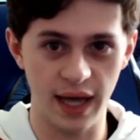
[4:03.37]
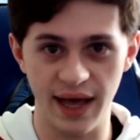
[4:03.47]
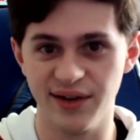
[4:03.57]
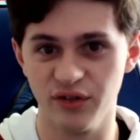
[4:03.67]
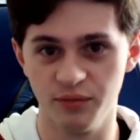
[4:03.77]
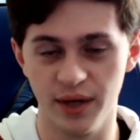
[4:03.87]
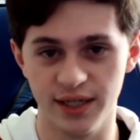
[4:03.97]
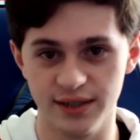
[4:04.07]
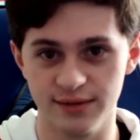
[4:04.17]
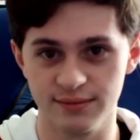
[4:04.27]
had to have
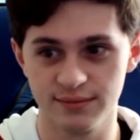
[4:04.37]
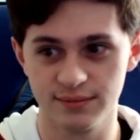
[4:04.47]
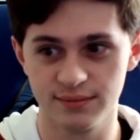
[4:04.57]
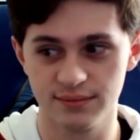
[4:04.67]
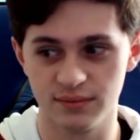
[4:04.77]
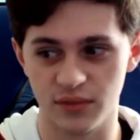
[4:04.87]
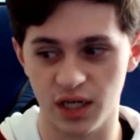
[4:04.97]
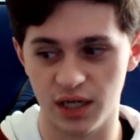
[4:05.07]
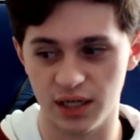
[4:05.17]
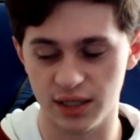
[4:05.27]
been
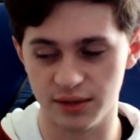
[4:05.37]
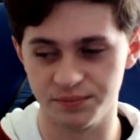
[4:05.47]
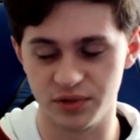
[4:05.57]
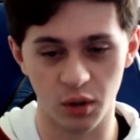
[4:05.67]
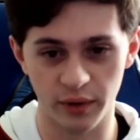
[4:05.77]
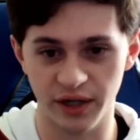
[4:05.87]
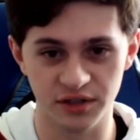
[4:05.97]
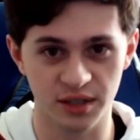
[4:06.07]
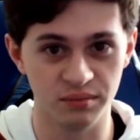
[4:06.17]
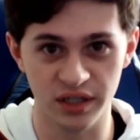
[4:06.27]
uh, someone
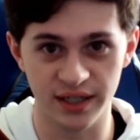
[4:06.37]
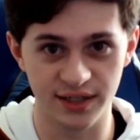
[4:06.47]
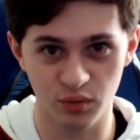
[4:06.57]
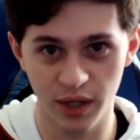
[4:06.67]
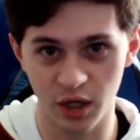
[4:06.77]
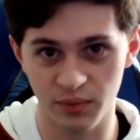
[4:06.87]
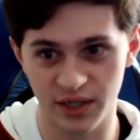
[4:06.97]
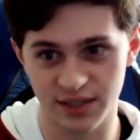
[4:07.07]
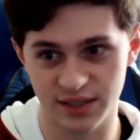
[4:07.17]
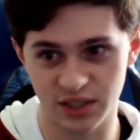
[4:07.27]
else completely as well,
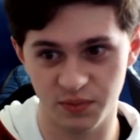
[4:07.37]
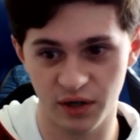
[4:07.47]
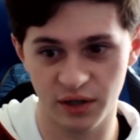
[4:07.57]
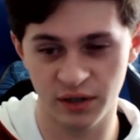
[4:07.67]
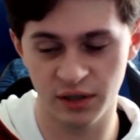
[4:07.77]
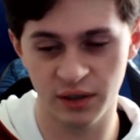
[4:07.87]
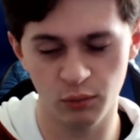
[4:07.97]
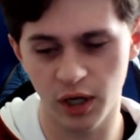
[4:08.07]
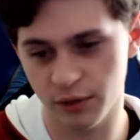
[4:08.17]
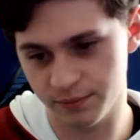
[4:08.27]
because inspired,
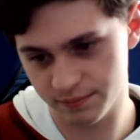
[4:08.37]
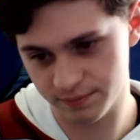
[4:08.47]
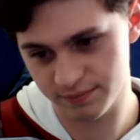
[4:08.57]
well,